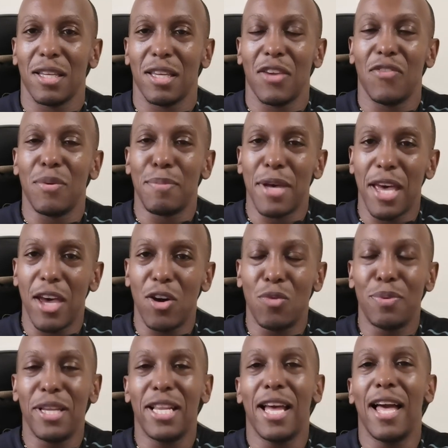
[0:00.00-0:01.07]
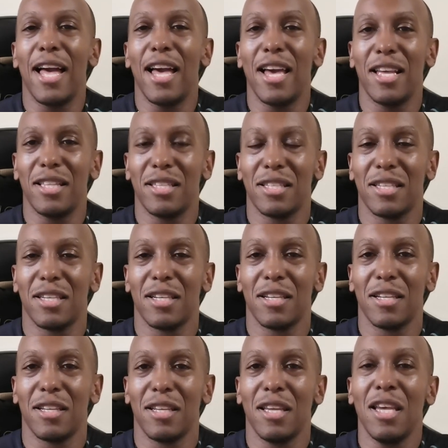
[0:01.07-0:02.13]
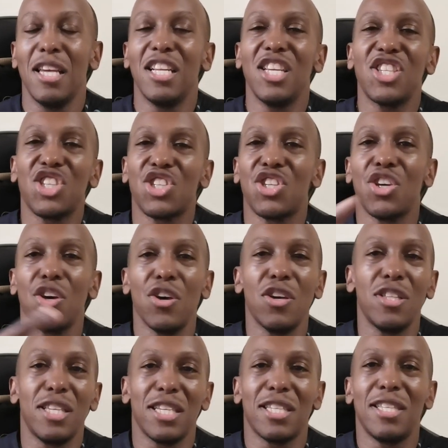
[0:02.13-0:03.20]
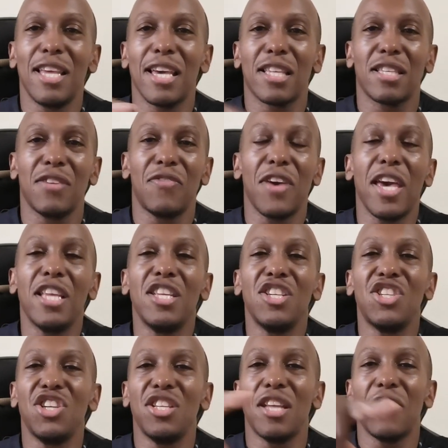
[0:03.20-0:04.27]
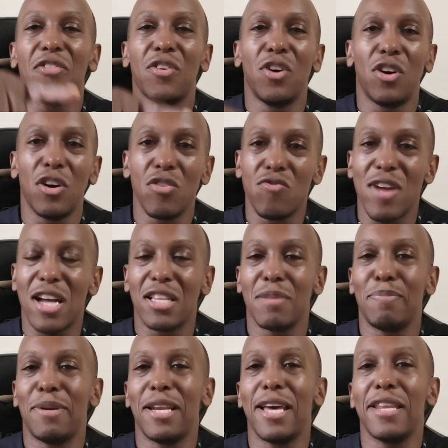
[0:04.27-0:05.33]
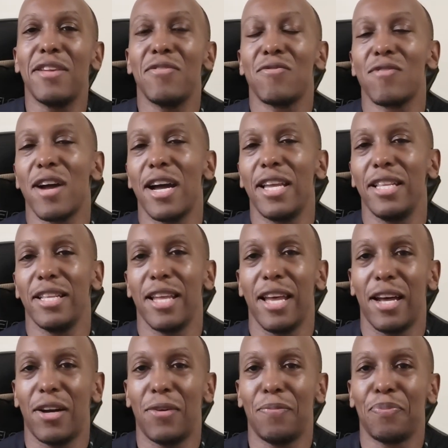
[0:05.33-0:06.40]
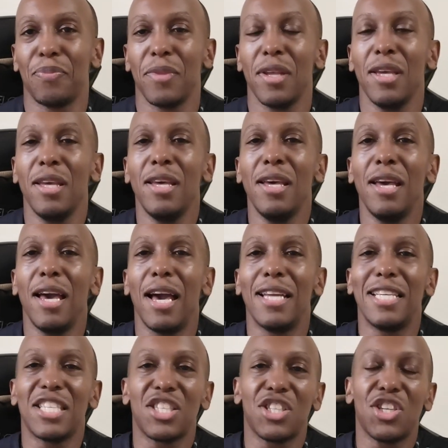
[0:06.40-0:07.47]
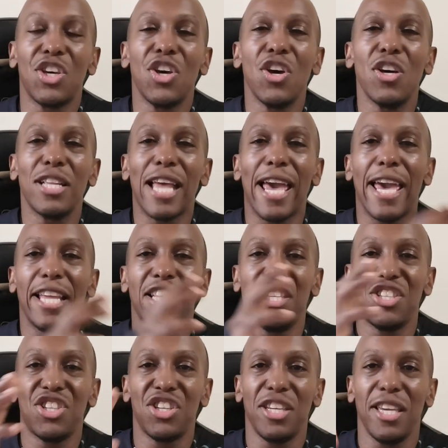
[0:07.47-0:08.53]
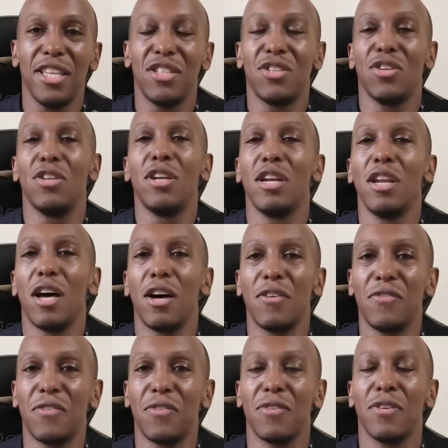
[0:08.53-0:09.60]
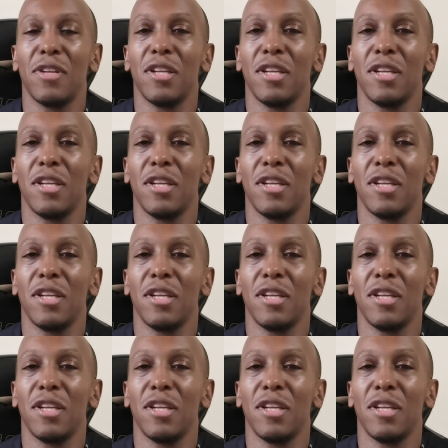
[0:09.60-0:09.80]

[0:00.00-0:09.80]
give them a helping hand. Let's turn this negative energy they've got around the planet right now, and let's turn that energy into love,